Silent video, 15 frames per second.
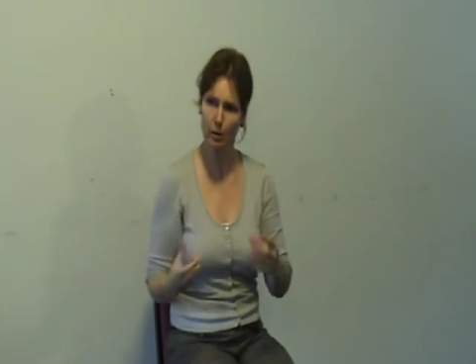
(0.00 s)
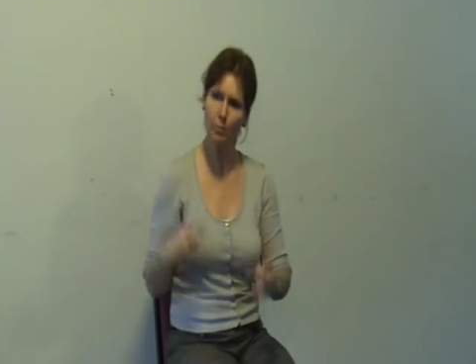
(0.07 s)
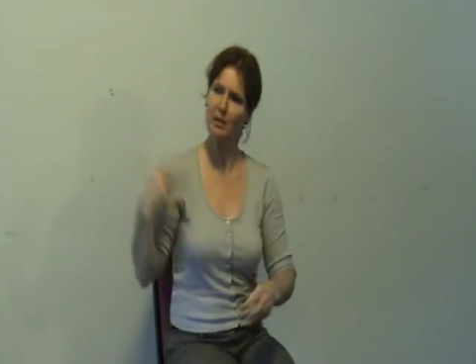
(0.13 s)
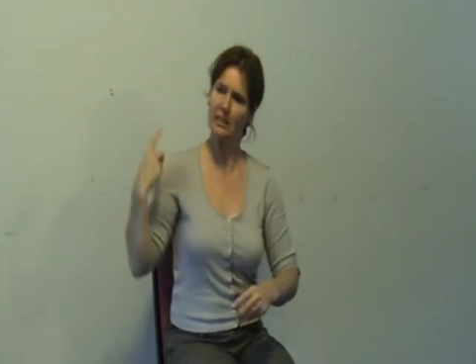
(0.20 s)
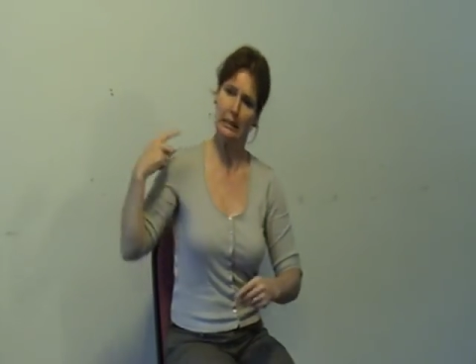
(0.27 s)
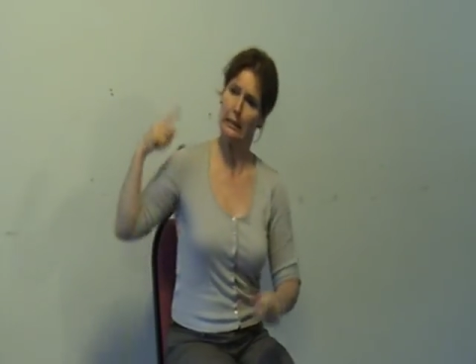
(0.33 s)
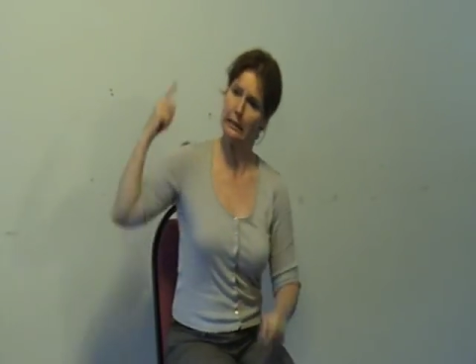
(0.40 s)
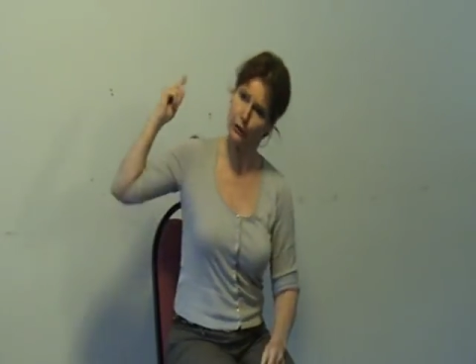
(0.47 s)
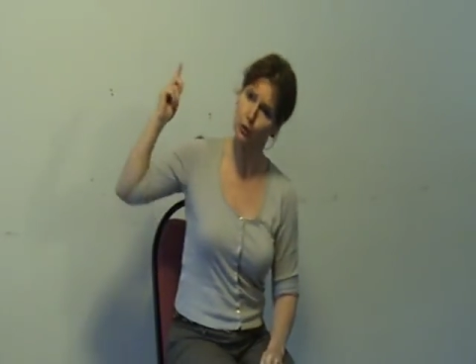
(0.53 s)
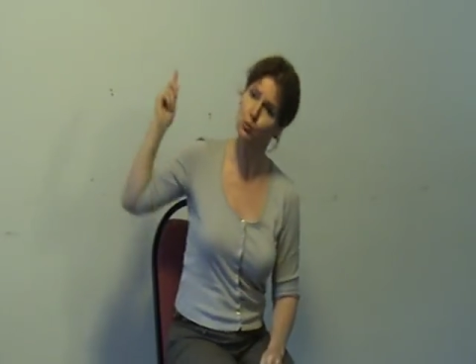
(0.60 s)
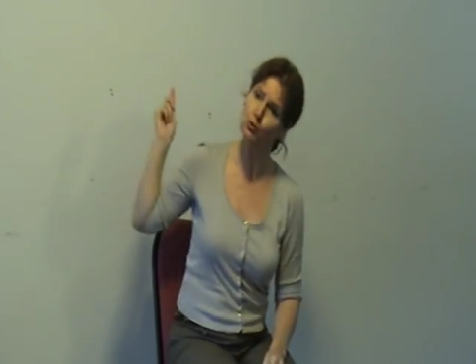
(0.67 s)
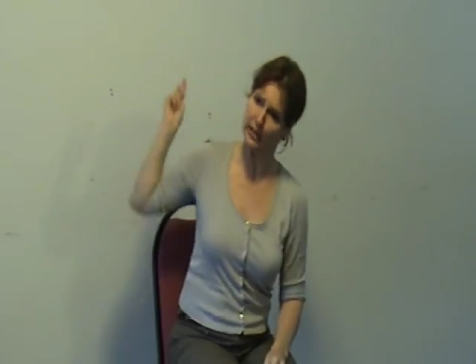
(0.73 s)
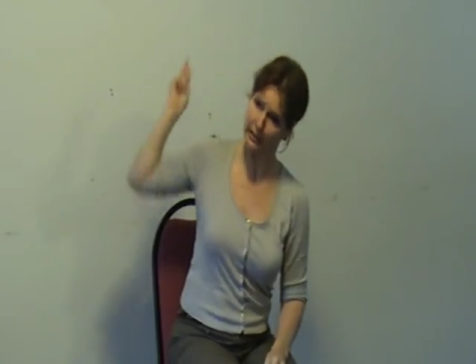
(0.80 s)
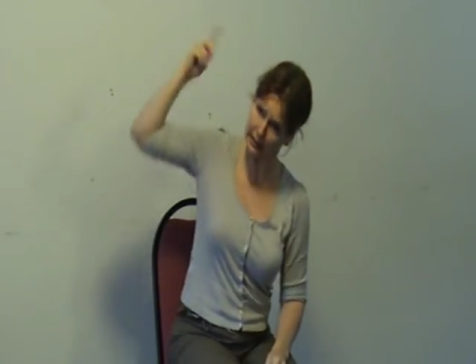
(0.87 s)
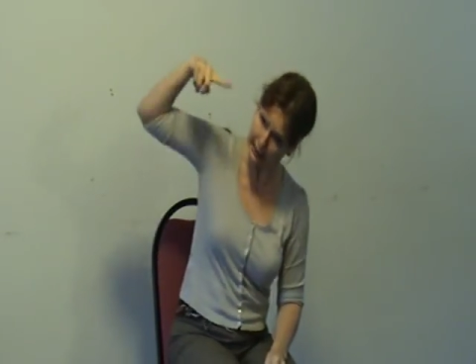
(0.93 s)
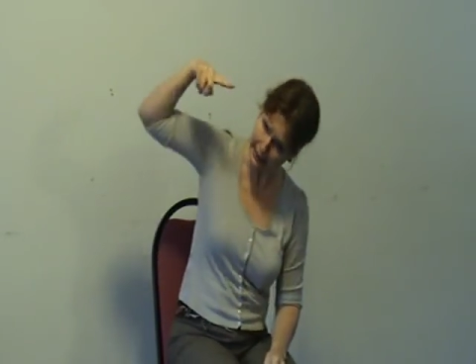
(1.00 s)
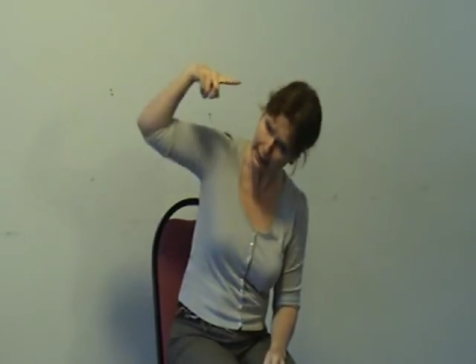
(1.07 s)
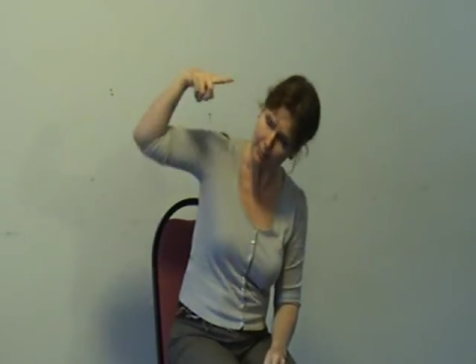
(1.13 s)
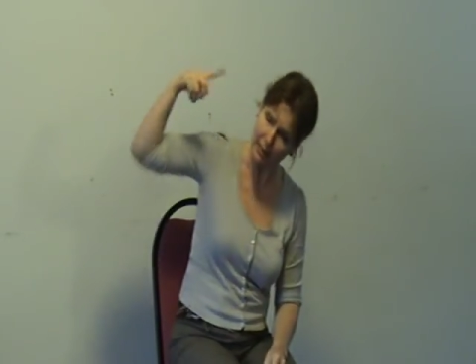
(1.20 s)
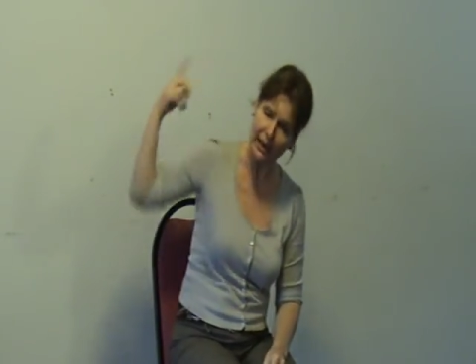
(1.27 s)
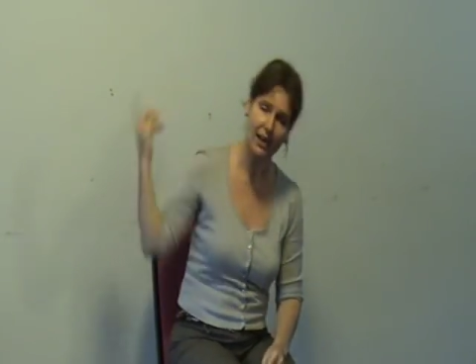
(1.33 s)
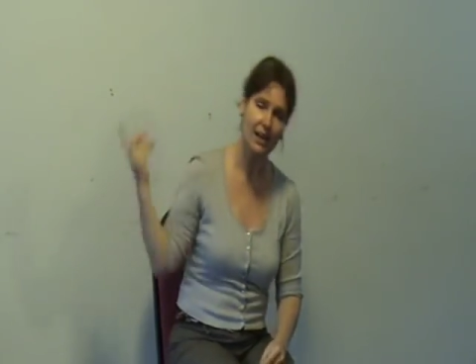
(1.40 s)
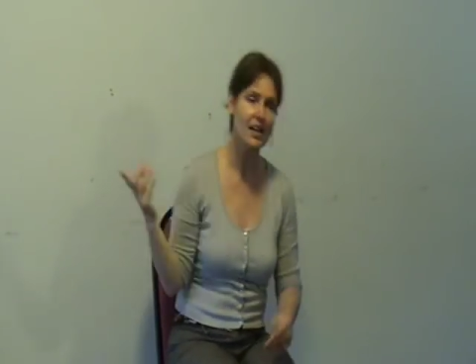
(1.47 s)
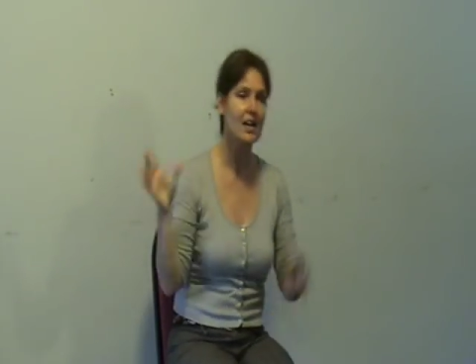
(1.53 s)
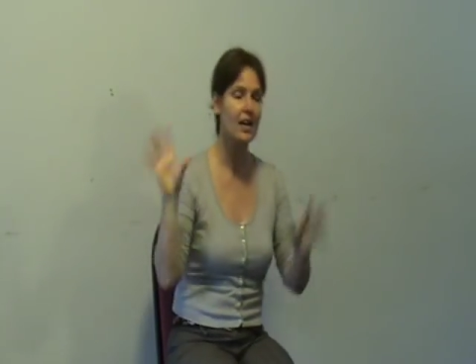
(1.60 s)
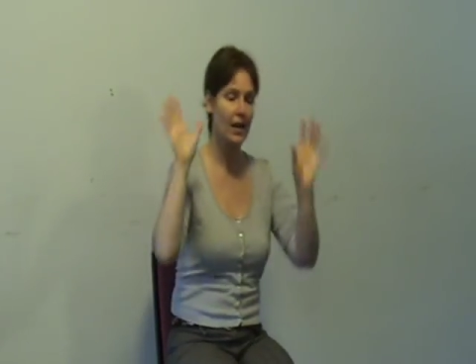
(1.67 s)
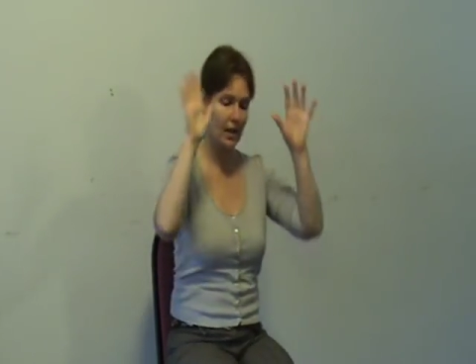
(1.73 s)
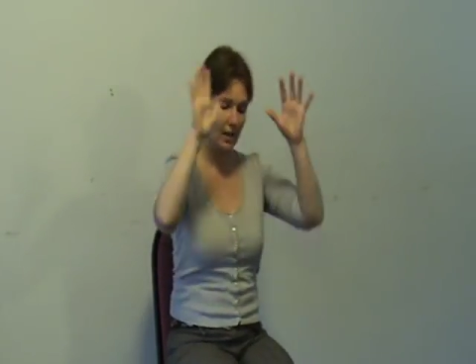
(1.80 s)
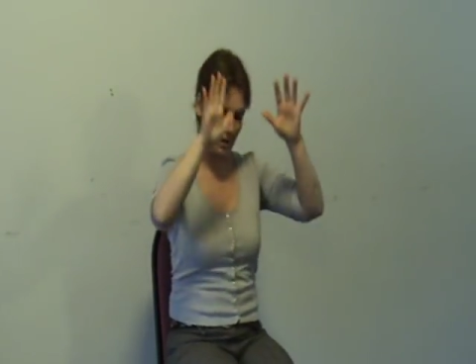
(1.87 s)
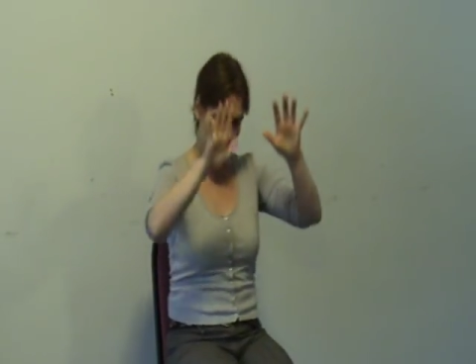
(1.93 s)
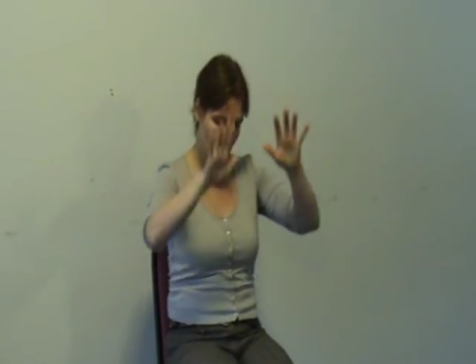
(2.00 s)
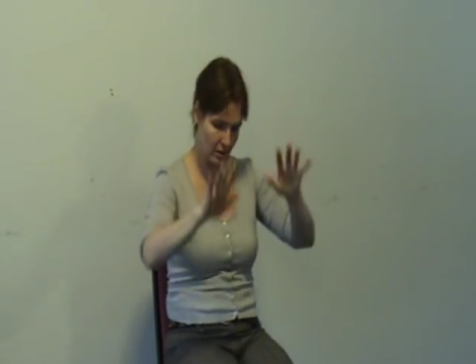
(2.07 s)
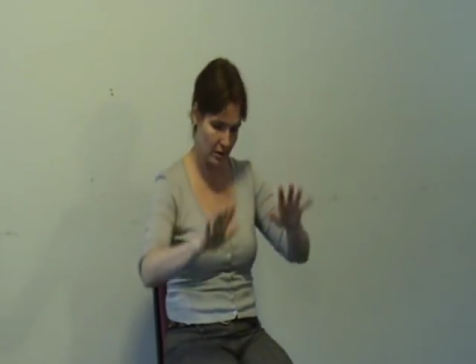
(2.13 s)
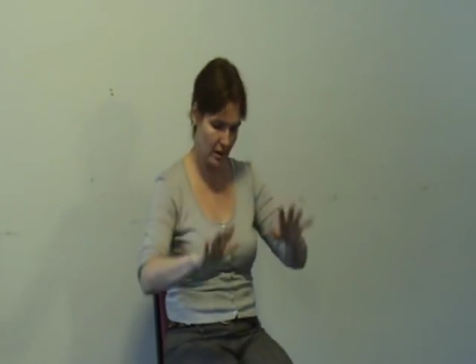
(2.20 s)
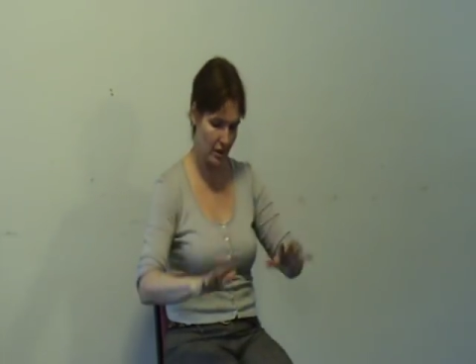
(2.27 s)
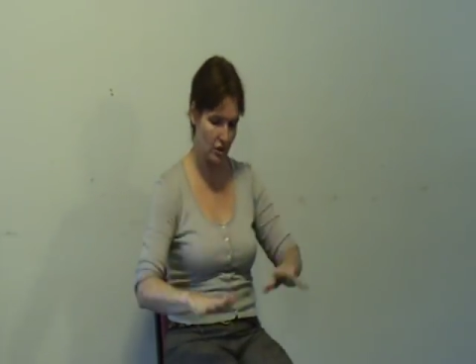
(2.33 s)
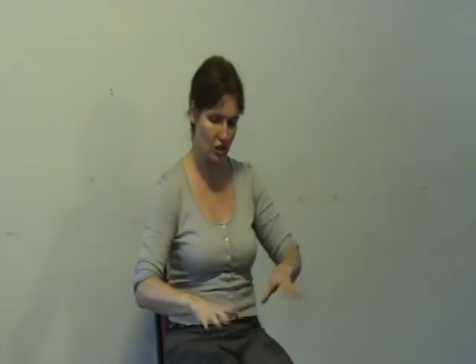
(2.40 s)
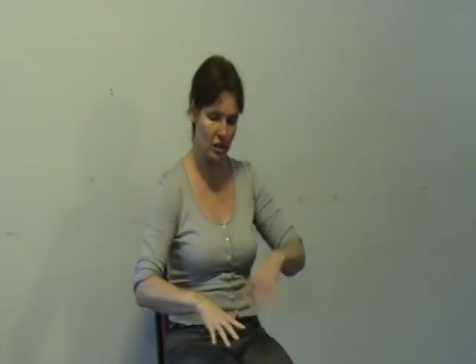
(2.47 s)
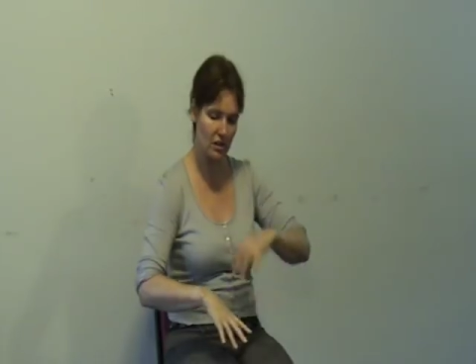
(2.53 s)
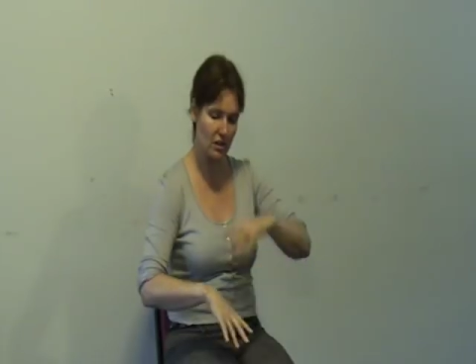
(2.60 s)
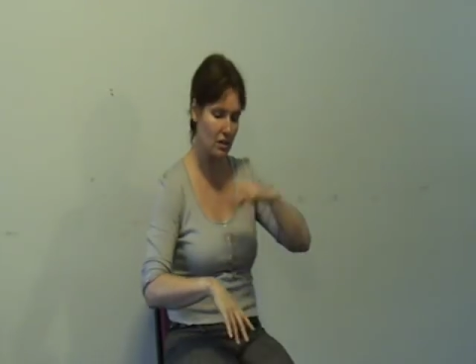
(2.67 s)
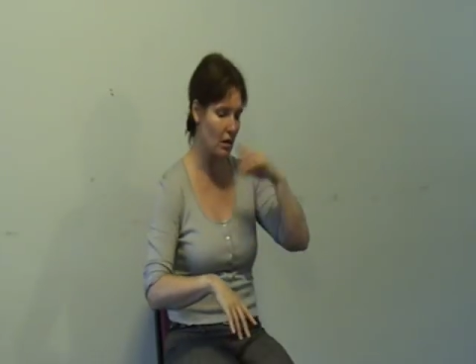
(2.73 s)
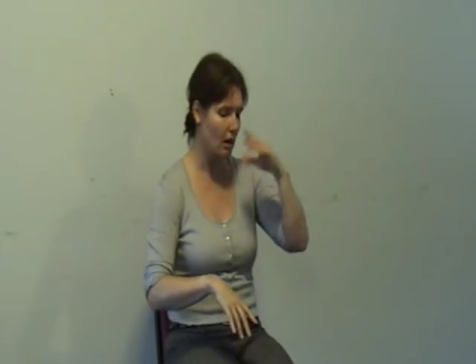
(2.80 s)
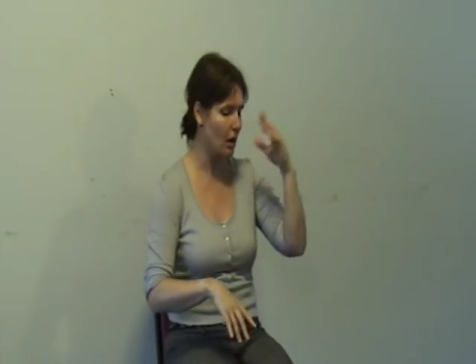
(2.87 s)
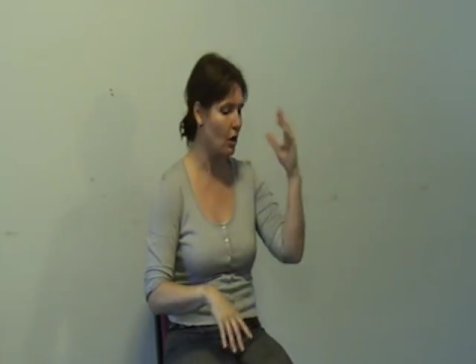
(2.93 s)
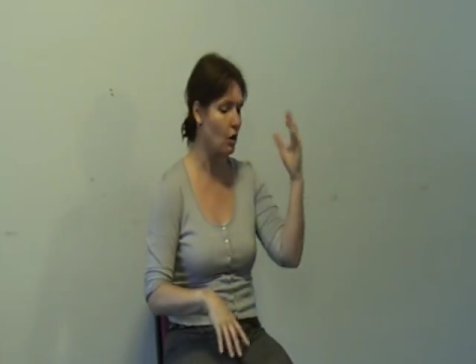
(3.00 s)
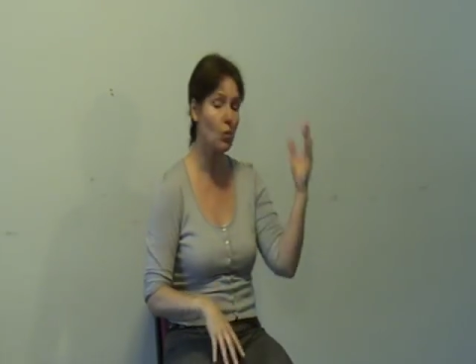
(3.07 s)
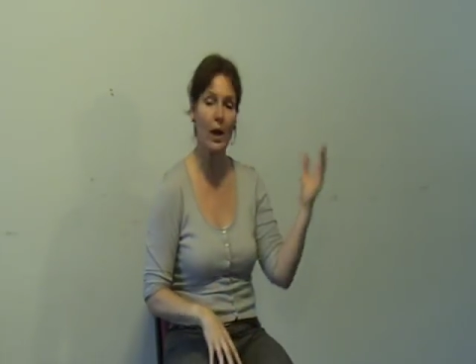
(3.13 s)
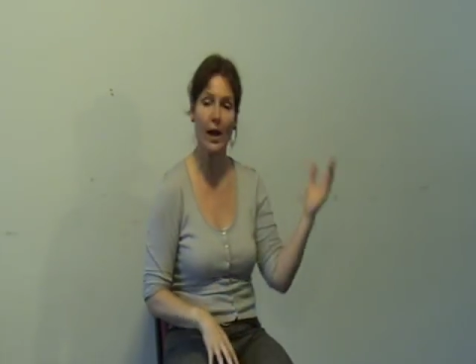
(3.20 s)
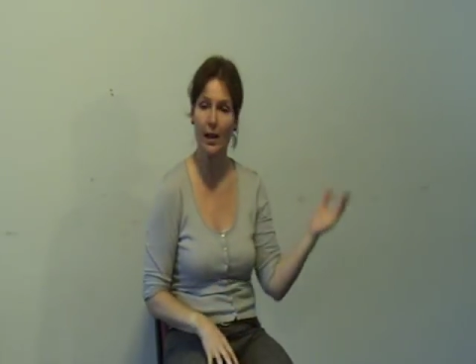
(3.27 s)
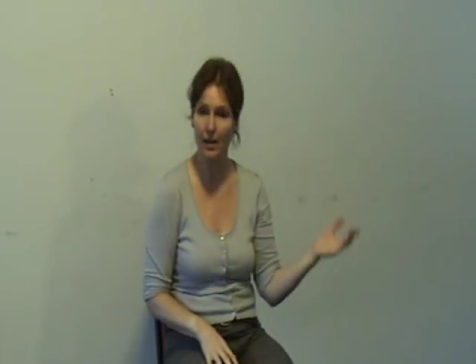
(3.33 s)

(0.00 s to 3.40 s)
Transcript: oh, but I didn't hear me. It just says, oh, well.